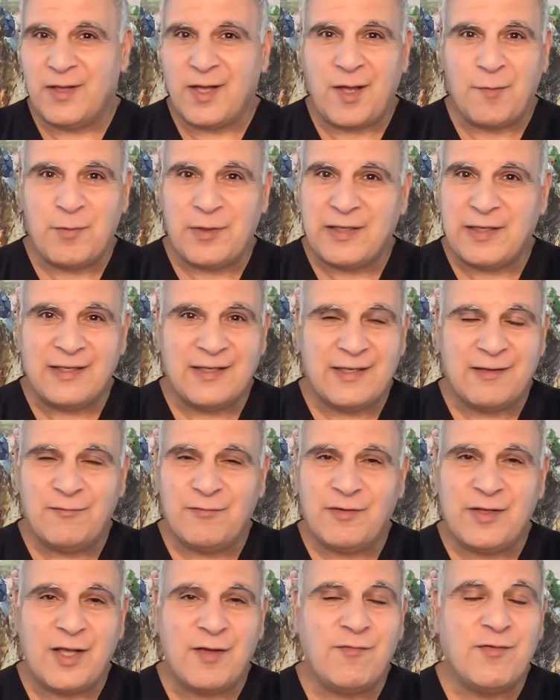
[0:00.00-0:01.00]
I mean, if,
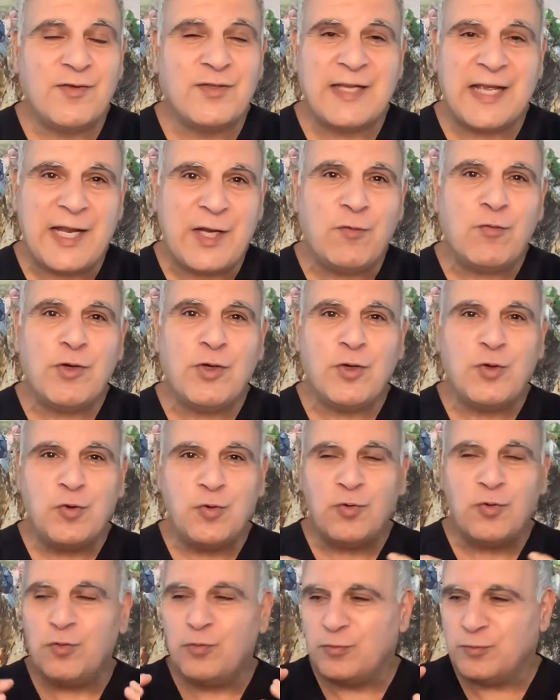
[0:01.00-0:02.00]
if there's anyone
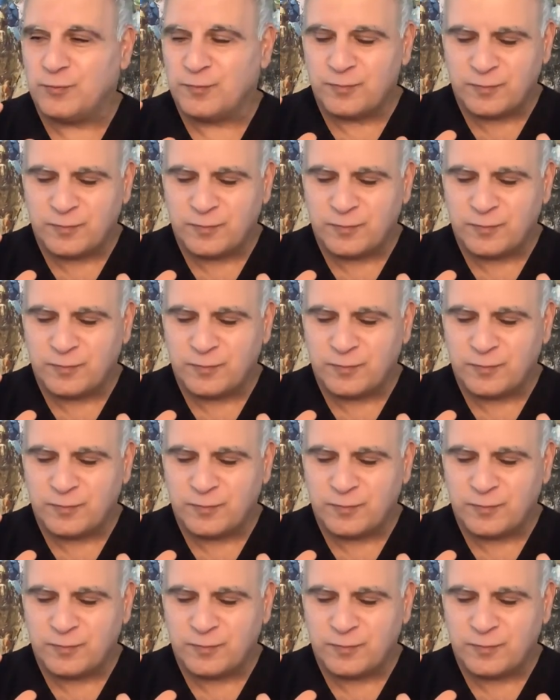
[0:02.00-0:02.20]
who,